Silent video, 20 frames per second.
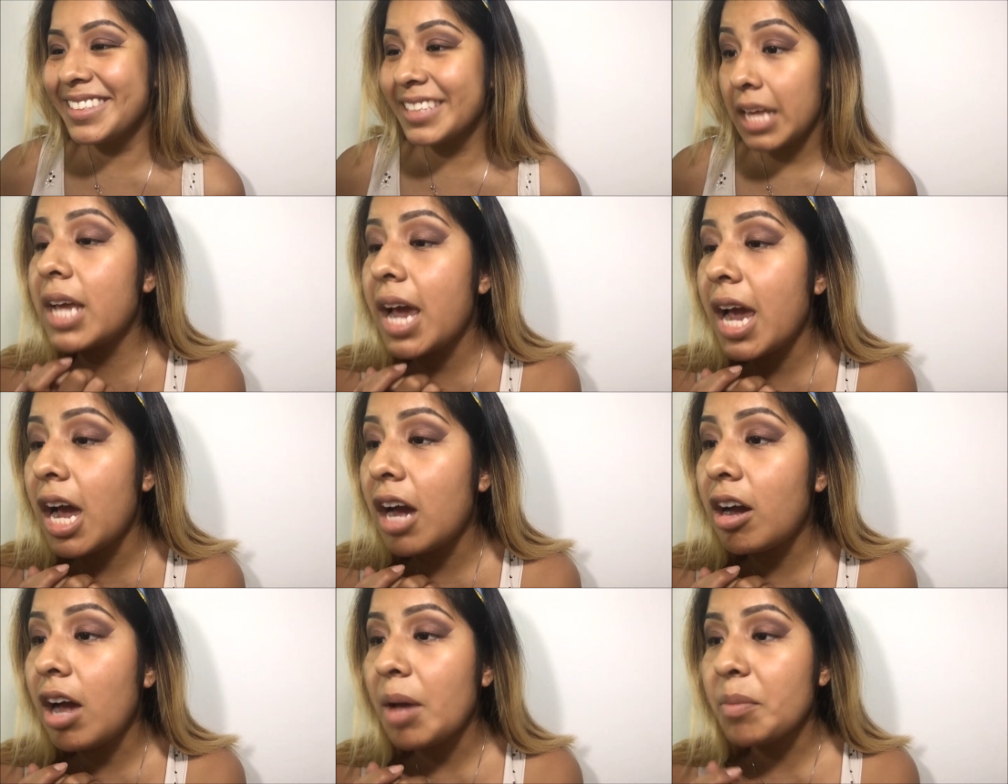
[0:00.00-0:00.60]

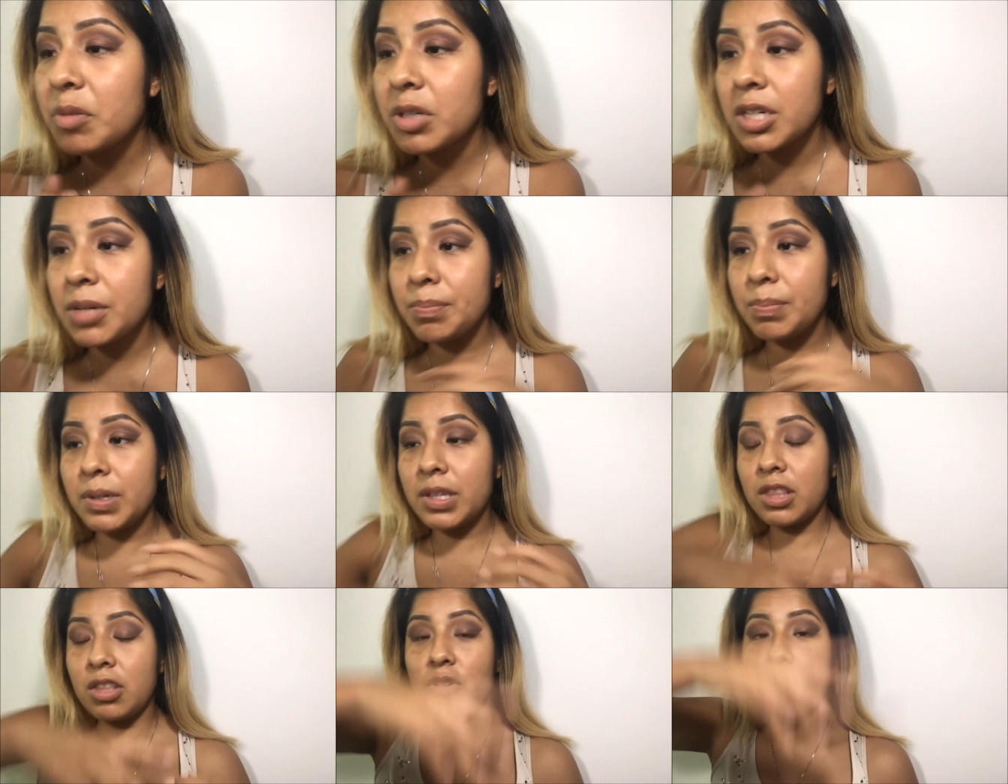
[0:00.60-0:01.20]
Now I'm gonna
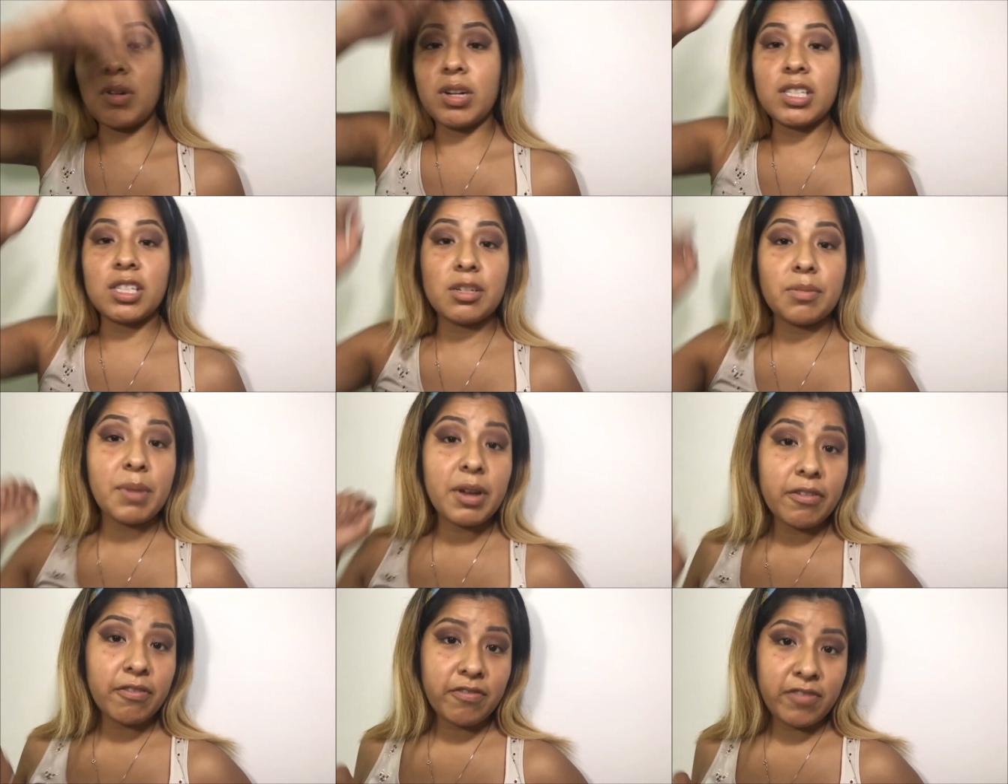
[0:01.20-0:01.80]
put the rest
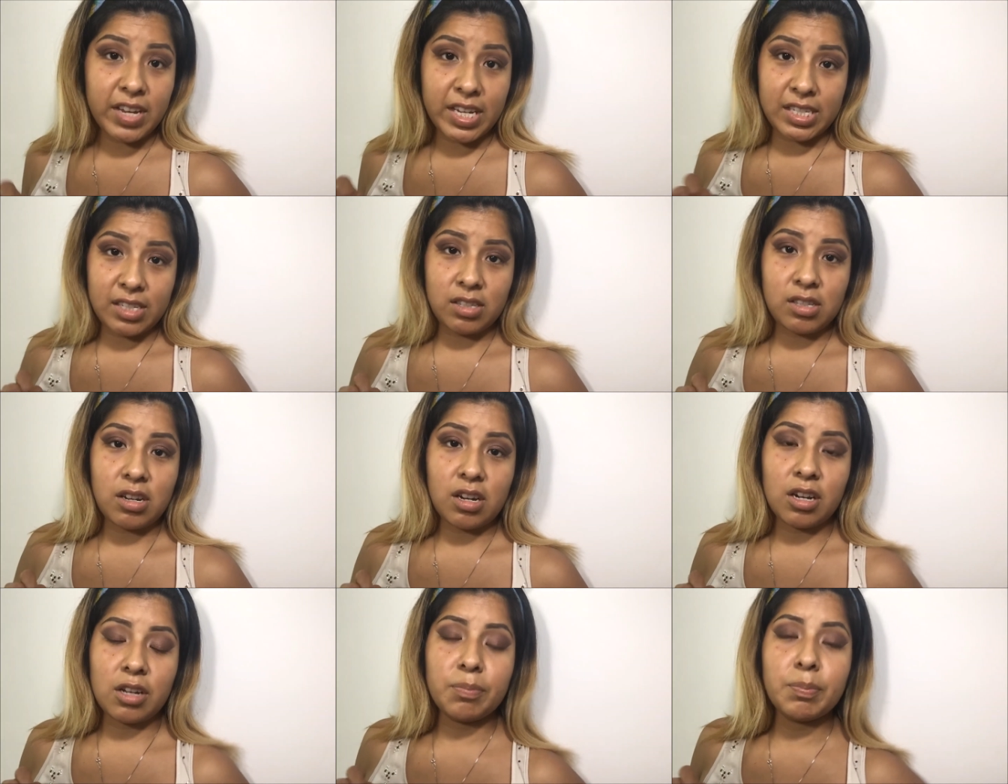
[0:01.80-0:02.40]
of my
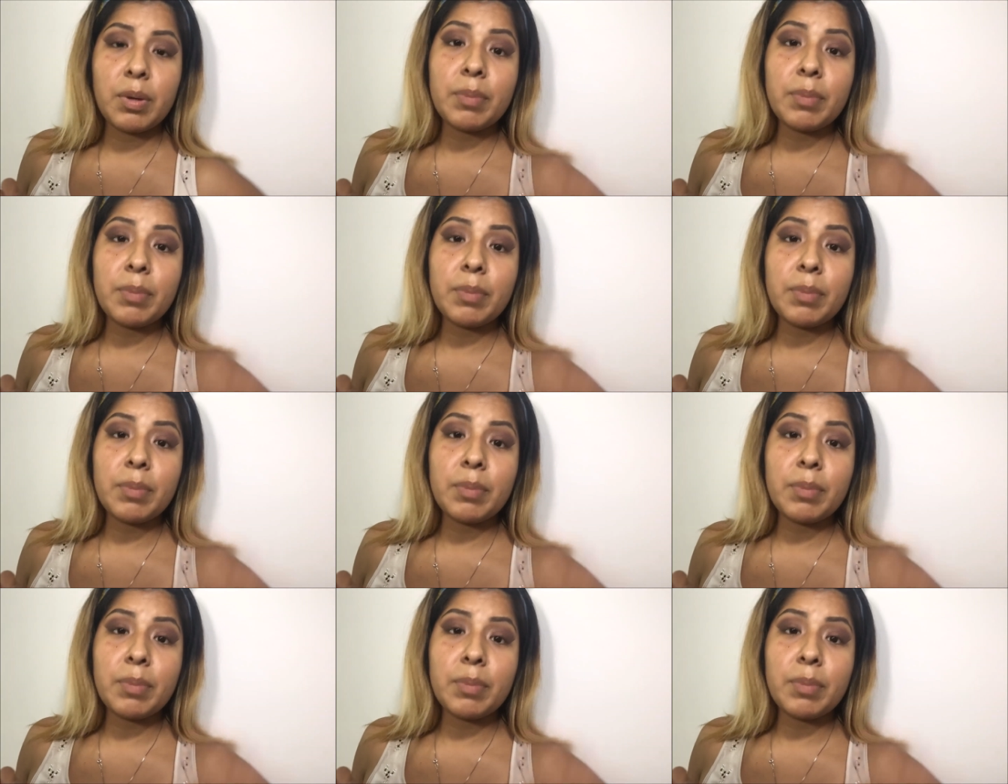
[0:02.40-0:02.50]
face on,